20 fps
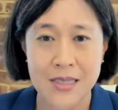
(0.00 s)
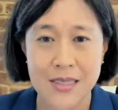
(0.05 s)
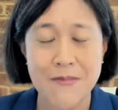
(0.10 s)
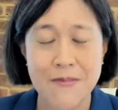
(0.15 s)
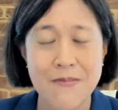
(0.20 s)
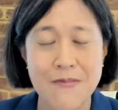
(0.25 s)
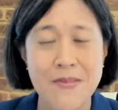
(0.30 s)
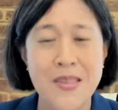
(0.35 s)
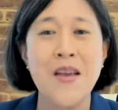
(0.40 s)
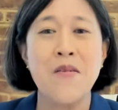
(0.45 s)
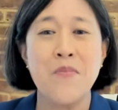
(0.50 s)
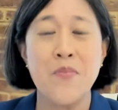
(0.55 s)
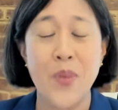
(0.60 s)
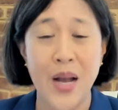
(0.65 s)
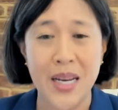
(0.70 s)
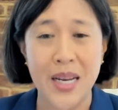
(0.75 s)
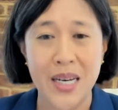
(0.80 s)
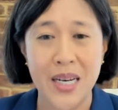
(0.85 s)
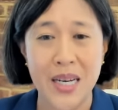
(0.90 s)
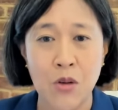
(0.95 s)
but it
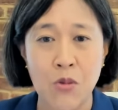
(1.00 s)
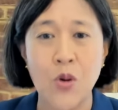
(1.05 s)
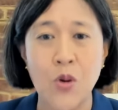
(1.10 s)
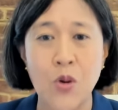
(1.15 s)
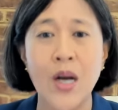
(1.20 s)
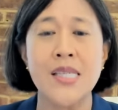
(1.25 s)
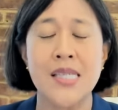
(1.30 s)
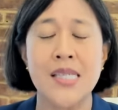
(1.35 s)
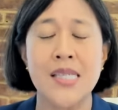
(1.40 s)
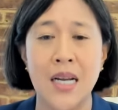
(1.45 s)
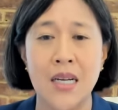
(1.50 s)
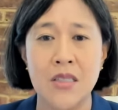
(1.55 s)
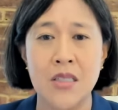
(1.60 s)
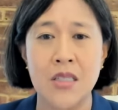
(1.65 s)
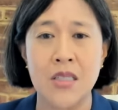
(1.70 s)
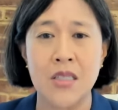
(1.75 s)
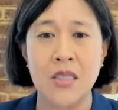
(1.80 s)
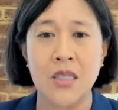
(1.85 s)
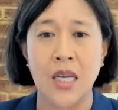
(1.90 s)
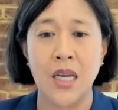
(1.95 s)
was actually
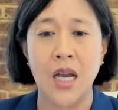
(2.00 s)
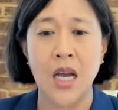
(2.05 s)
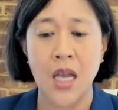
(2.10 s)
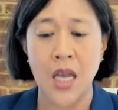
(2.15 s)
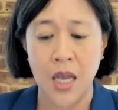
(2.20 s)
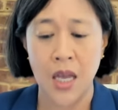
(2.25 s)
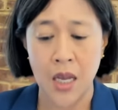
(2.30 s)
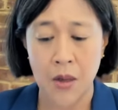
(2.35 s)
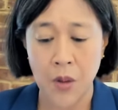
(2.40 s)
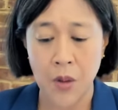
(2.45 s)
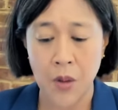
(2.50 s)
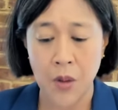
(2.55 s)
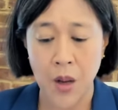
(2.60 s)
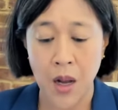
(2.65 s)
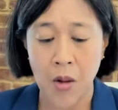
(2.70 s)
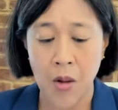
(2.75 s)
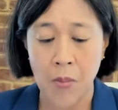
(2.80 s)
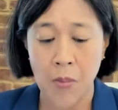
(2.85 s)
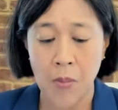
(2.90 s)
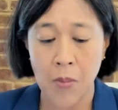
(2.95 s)
a um,
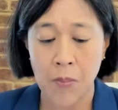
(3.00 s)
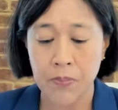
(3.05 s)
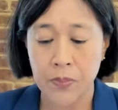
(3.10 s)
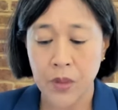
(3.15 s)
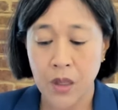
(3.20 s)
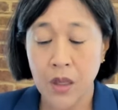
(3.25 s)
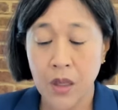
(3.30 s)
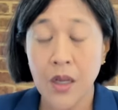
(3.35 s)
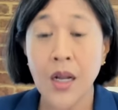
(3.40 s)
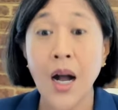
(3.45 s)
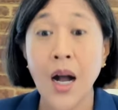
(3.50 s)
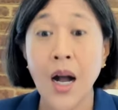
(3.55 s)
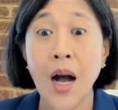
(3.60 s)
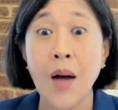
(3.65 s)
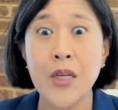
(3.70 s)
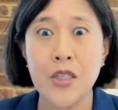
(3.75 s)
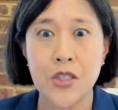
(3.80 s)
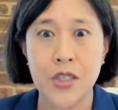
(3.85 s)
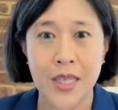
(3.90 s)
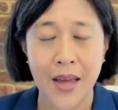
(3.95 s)
coming
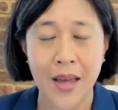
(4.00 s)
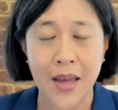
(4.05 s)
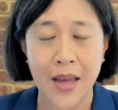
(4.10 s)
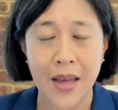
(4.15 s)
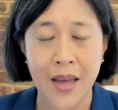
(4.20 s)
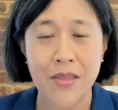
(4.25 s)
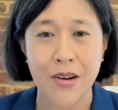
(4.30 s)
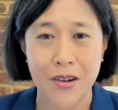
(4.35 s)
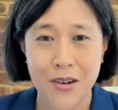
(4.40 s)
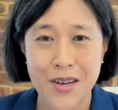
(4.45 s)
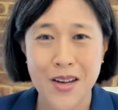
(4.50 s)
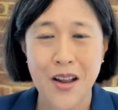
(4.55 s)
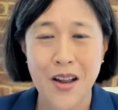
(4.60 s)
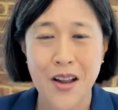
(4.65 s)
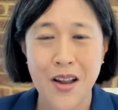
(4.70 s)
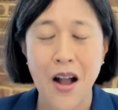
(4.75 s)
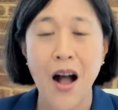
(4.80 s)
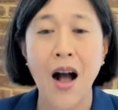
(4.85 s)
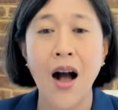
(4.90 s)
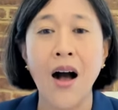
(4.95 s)
together
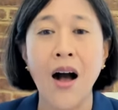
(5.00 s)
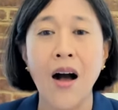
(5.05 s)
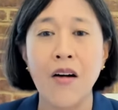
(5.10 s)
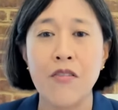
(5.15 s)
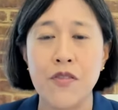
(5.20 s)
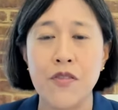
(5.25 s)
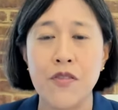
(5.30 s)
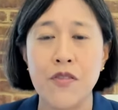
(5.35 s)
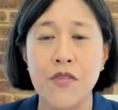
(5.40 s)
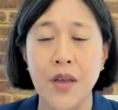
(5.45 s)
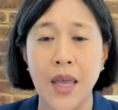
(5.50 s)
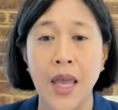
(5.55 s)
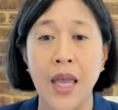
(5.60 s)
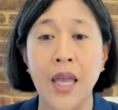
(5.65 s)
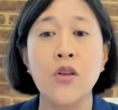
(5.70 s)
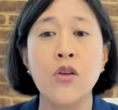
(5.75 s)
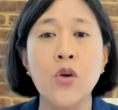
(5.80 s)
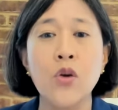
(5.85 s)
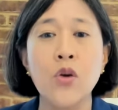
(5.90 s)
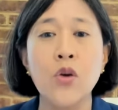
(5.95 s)
of a new
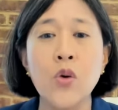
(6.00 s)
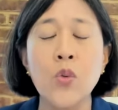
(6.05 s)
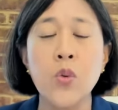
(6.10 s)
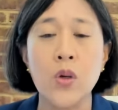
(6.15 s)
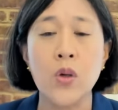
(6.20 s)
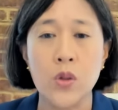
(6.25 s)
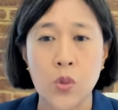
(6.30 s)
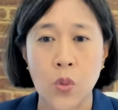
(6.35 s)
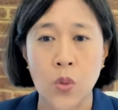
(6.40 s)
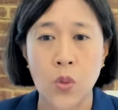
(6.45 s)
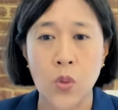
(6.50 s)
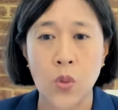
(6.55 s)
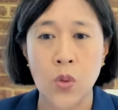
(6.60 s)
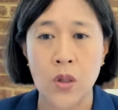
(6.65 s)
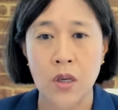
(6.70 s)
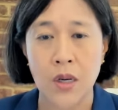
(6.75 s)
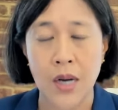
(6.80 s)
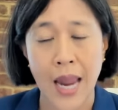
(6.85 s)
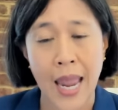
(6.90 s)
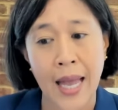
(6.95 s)
world order
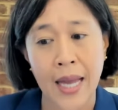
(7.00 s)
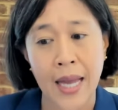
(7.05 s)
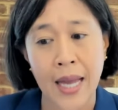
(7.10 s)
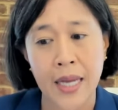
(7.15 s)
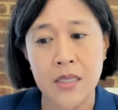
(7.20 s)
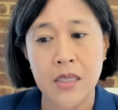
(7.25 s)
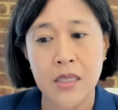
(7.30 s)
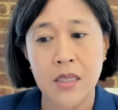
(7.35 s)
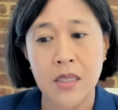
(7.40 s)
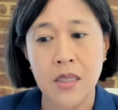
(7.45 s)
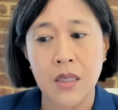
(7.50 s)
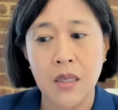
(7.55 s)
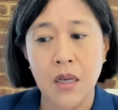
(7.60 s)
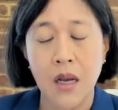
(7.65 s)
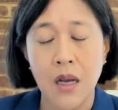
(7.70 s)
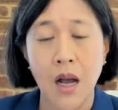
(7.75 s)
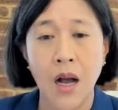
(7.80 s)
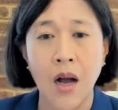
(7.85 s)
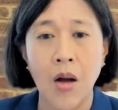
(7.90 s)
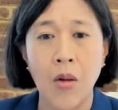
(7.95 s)
and
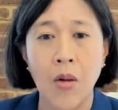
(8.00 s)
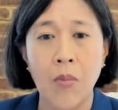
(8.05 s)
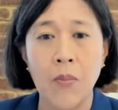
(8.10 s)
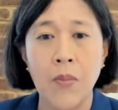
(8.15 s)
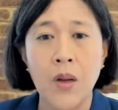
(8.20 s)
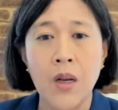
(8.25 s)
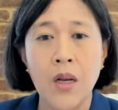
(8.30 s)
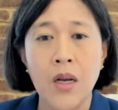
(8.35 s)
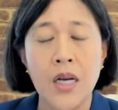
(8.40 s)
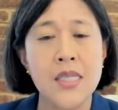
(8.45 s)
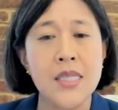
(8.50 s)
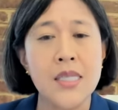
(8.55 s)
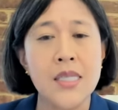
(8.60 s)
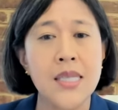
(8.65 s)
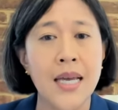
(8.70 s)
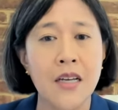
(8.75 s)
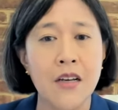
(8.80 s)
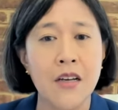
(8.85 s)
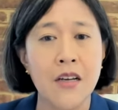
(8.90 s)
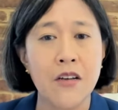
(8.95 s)
um, a set of
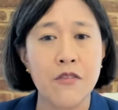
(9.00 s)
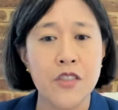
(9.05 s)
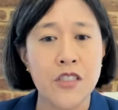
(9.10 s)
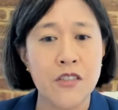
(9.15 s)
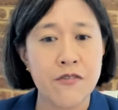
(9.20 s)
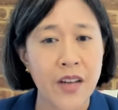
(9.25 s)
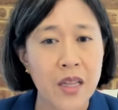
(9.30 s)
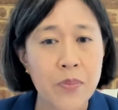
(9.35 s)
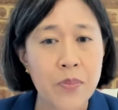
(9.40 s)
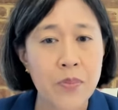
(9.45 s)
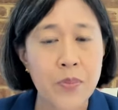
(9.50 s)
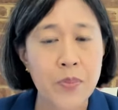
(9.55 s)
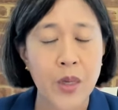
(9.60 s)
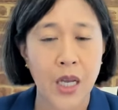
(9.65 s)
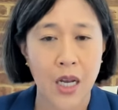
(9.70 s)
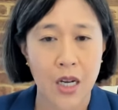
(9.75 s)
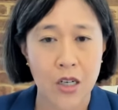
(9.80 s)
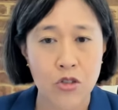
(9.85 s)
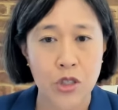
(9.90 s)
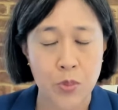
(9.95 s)
developing country
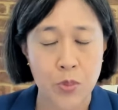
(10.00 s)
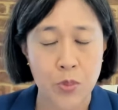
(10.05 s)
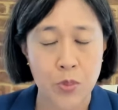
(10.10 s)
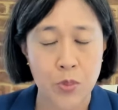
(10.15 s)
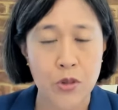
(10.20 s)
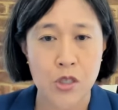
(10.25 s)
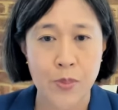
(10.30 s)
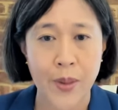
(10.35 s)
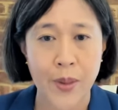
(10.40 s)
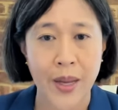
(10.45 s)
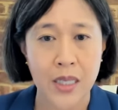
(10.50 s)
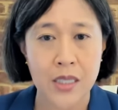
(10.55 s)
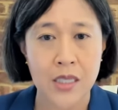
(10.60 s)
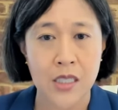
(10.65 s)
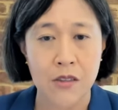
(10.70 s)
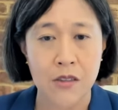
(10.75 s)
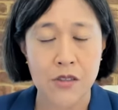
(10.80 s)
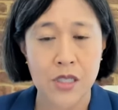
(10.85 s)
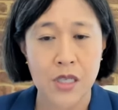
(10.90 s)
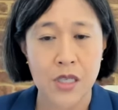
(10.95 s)
perspectives
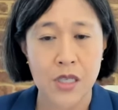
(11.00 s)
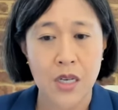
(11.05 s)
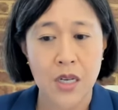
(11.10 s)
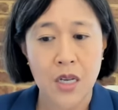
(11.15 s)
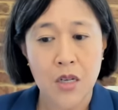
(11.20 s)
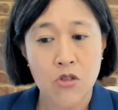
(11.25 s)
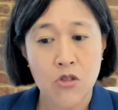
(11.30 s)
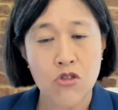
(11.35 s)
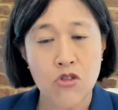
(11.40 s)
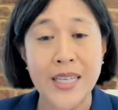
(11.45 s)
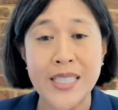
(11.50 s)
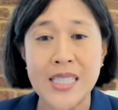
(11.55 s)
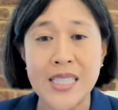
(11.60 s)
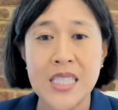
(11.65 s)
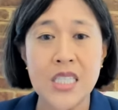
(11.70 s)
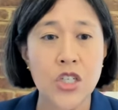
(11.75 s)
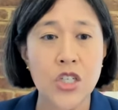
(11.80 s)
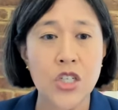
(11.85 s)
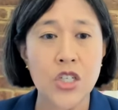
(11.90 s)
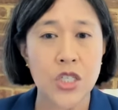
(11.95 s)

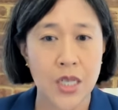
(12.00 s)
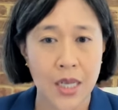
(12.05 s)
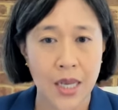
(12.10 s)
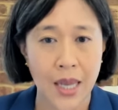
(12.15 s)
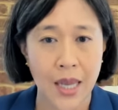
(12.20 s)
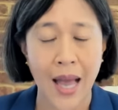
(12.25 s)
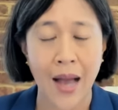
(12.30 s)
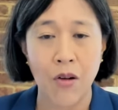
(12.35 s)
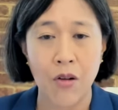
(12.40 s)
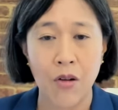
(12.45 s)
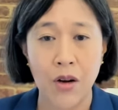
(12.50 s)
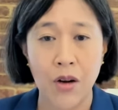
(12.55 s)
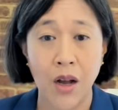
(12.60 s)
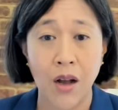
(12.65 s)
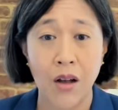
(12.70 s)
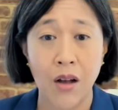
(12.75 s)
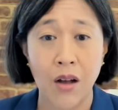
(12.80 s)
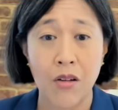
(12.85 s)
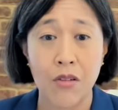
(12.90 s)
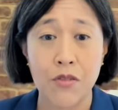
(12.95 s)
transitioning out of
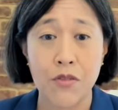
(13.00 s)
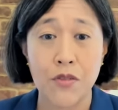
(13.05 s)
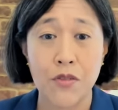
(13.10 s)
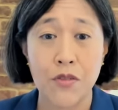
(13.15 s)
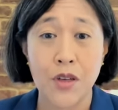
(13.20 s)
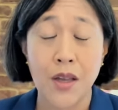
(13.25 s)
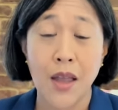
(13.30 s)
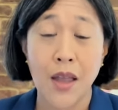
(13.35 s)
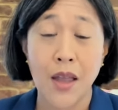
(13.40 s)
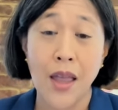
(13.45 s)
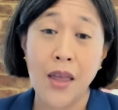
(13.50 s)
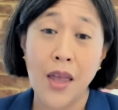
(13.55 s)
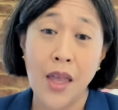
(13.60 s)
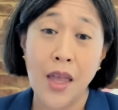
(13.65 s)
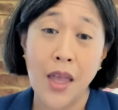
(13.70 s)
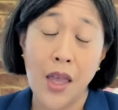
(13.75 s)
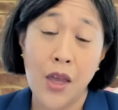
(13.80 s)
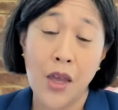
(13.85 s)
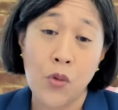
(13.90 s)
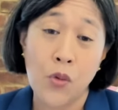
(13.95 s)
an
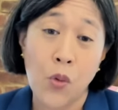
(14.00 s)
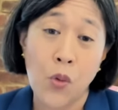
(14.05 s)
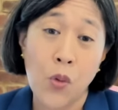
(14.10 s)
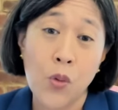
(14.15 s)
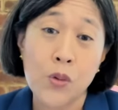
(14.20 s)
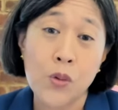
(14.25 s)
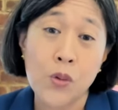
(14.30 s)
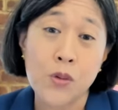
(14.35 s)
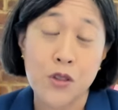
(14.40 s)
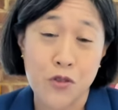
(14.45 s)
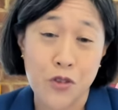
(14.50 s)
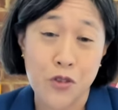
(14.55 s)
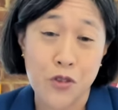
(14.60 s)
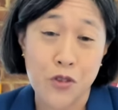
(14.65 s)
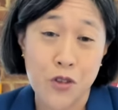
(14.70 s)
older version of